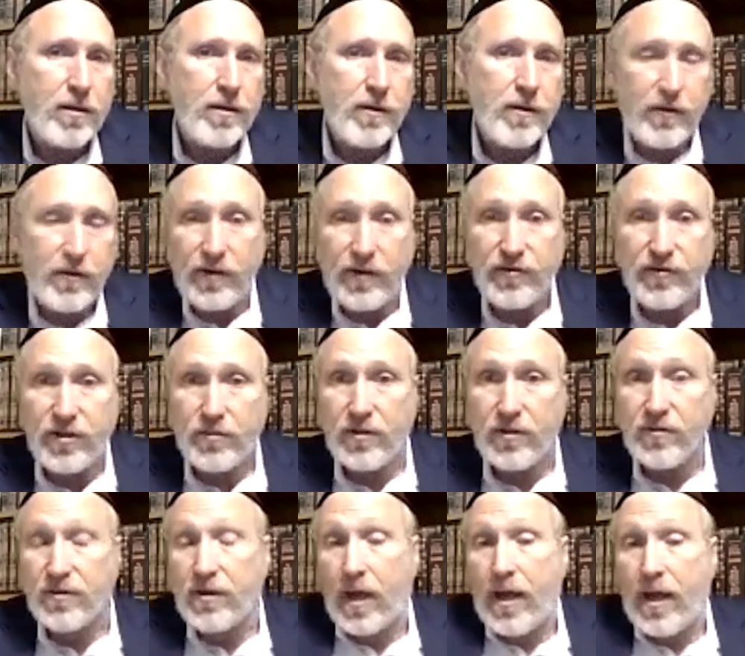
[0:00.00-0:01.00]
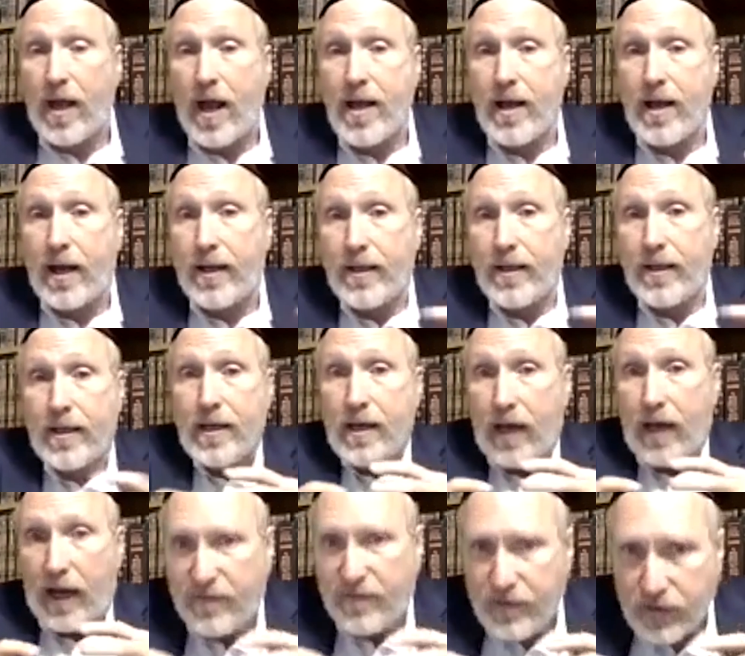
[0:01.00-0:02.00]
You say, Hashem, listen,
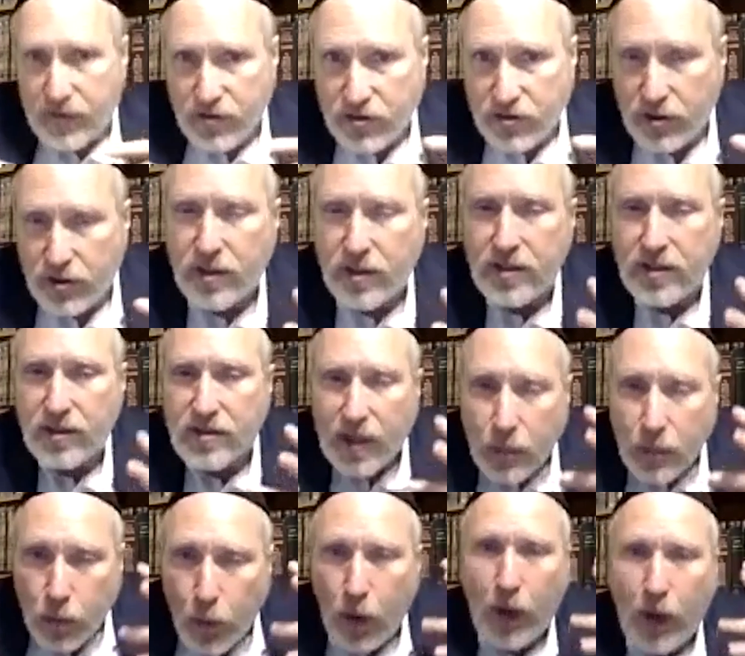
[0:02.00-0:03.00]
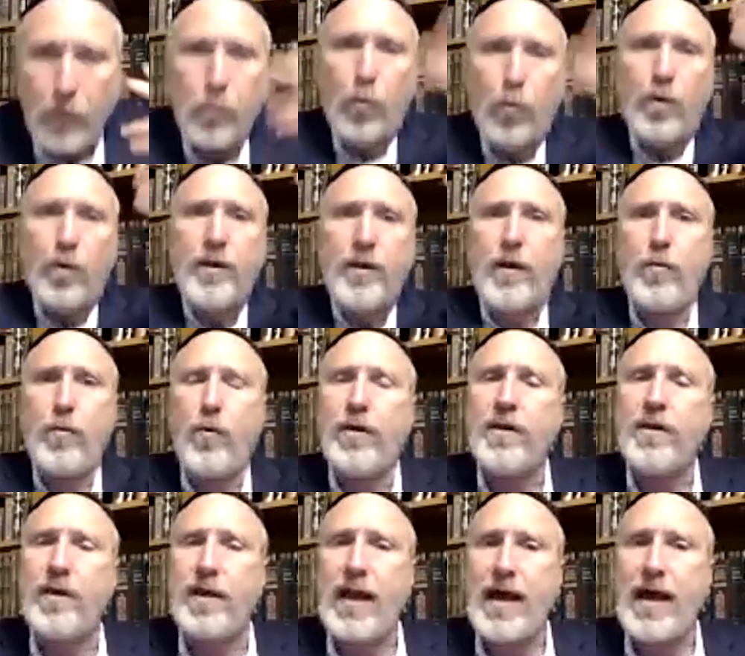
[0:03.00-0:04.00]
I feel stuck in this. I want to
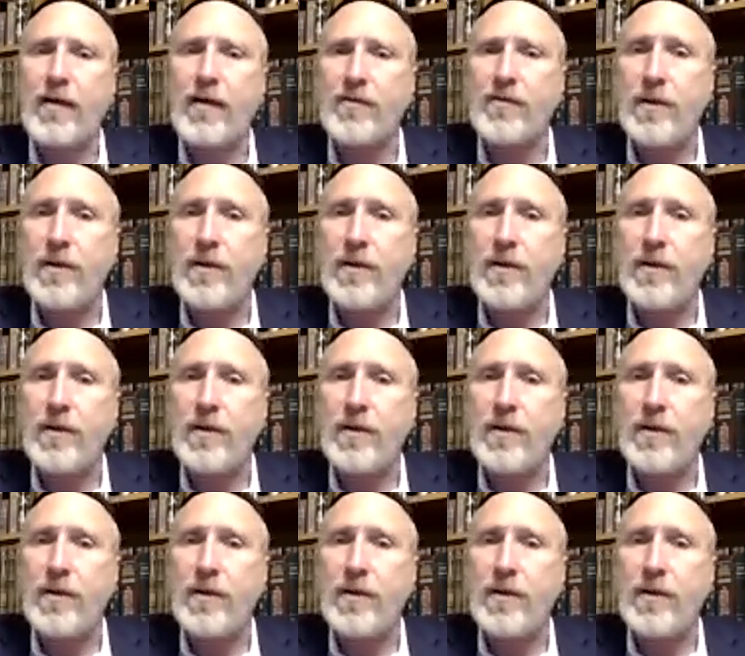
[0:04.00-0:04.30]
get out.